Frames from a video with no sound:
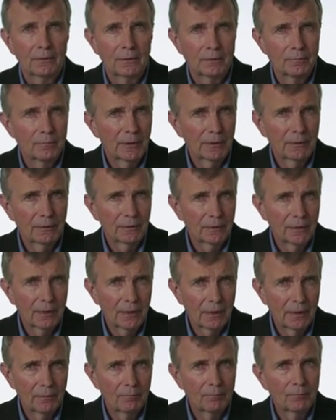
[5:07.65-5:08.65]
that made the
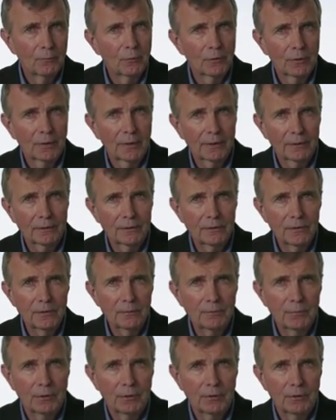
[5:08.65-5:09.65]
game more like
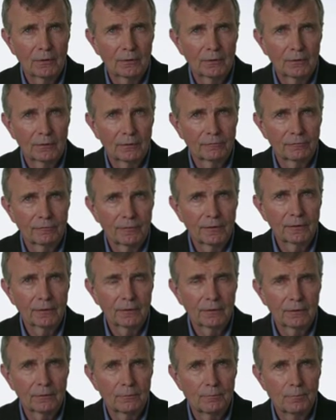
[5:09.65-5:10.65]
t-ball or
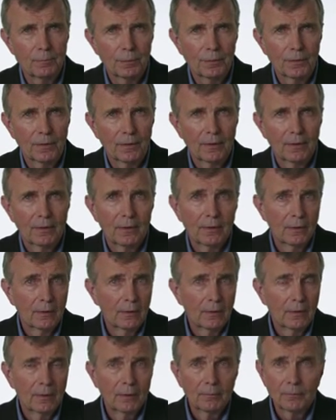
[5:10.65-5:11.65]
fungo.
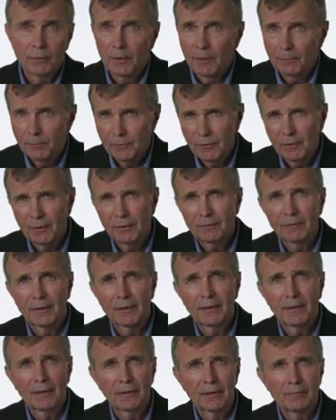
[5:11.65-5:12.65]
Perhaps
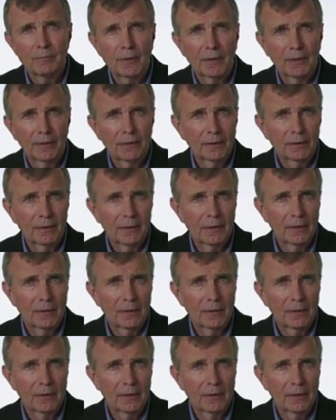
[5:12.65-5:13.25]
Cartwright had in mind a